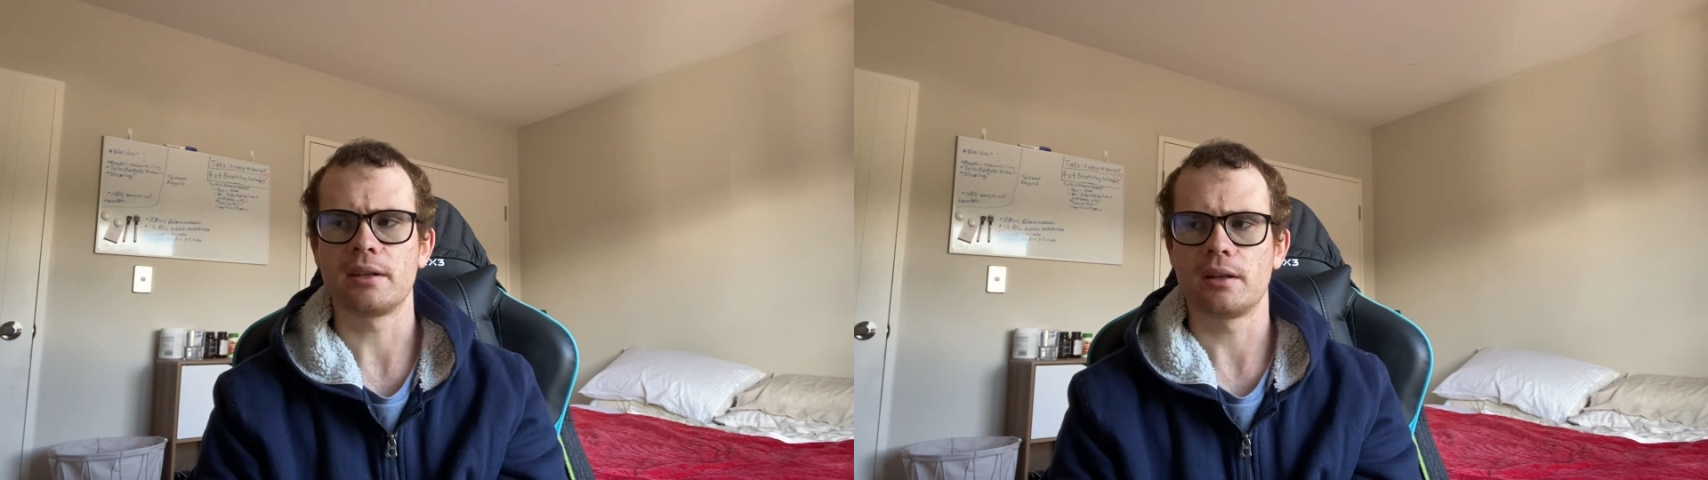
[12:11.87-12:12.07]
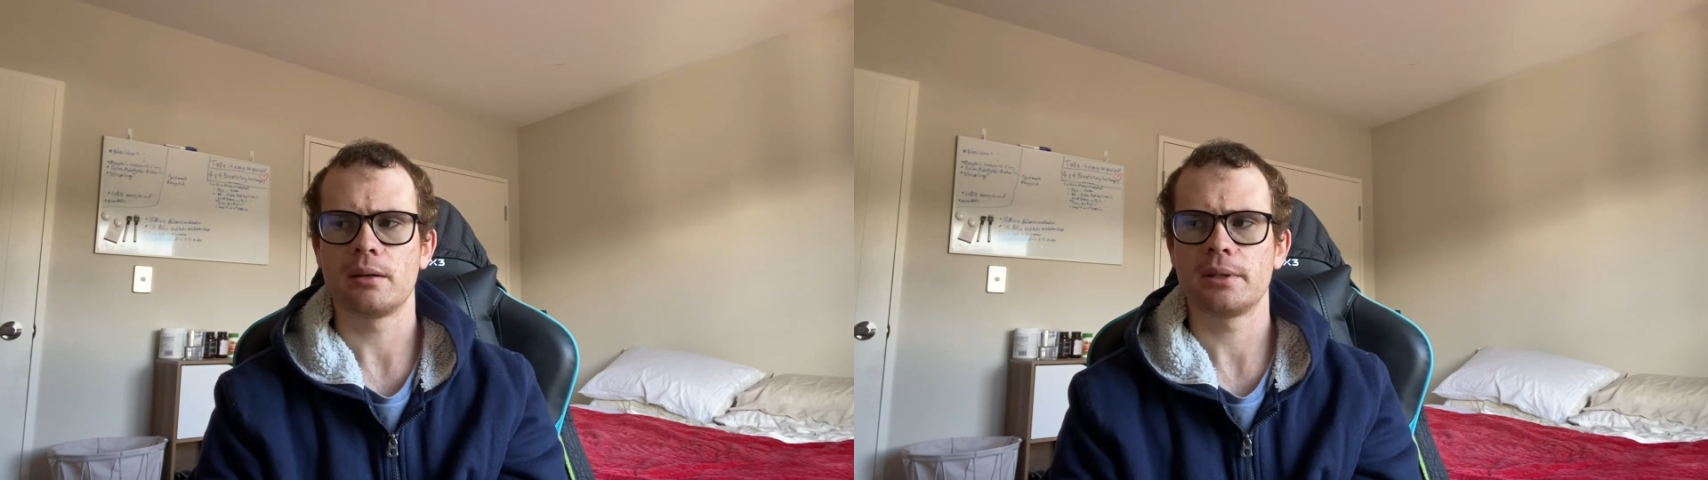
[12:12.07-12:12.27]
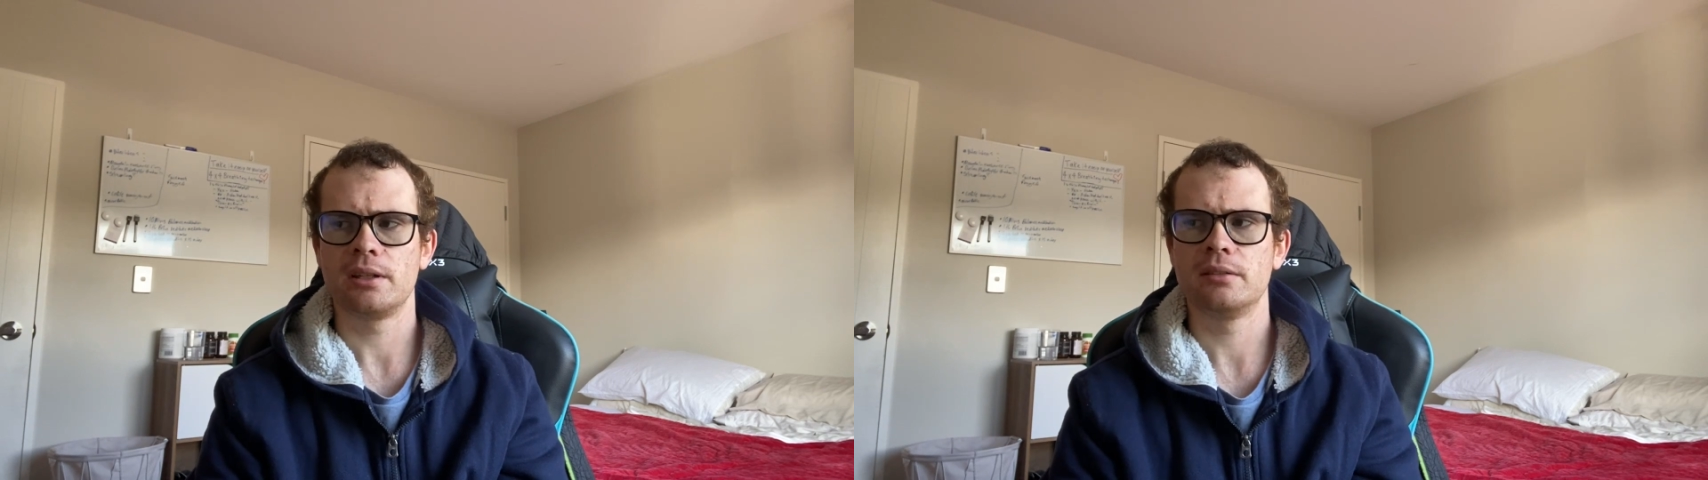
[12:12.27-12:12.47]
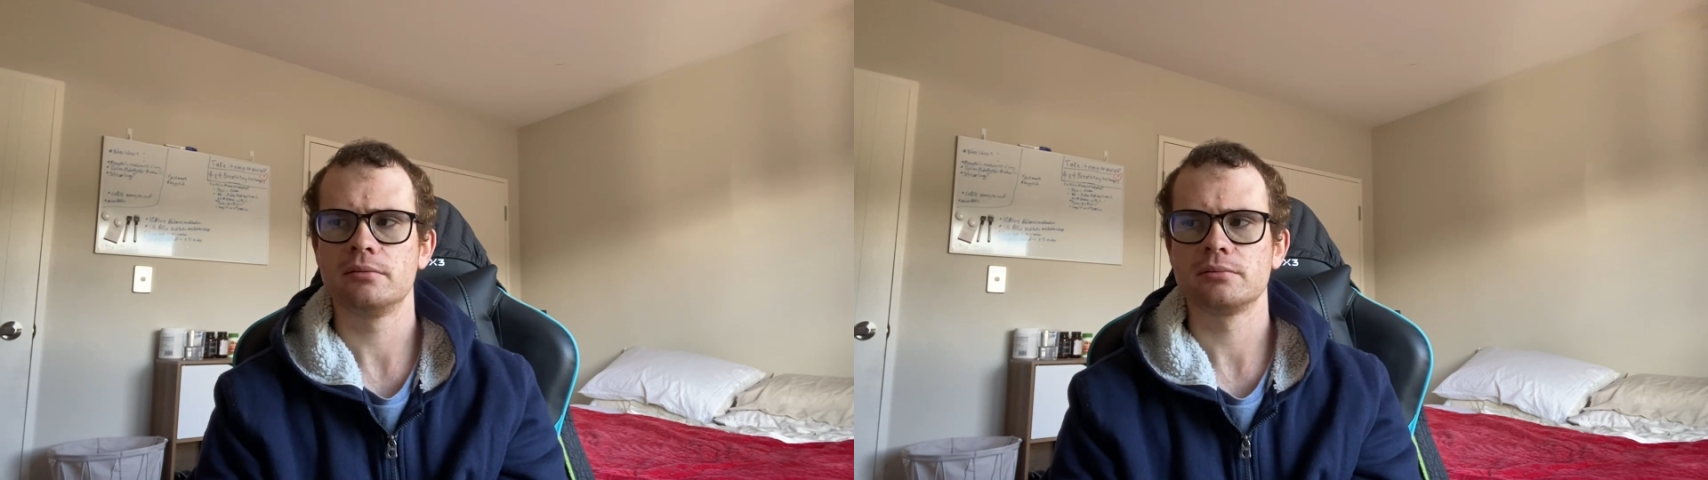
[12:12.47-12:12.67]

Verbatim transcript: and Armageddon